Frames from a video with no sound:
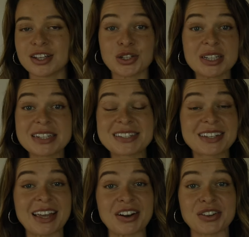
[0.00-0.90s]
You need
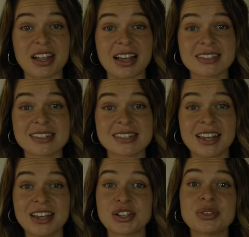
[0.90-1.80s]
to care less.
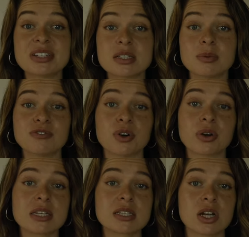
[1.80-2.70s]
You need to be
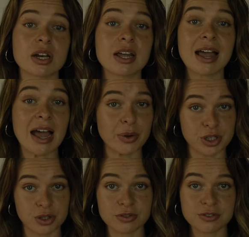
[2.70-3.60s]
focused on how
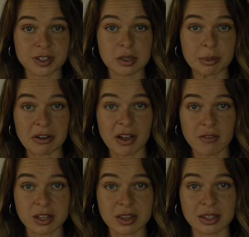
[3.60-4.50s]
you feel about
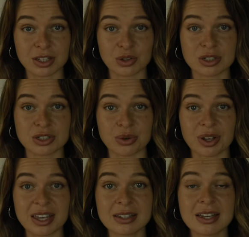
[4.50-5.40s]
everything that you are
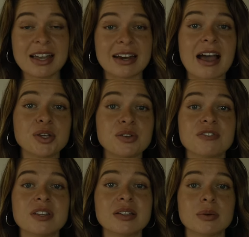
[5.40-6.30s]
doing and how you
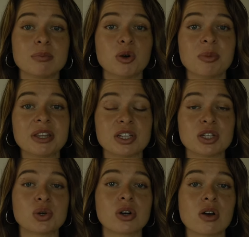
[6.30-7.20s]
feel in the moment that
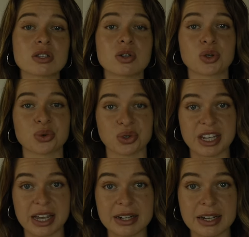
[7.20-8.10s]
you are also
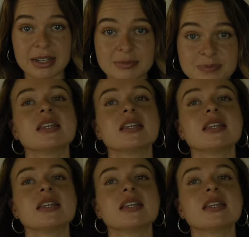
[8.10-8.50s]
creating.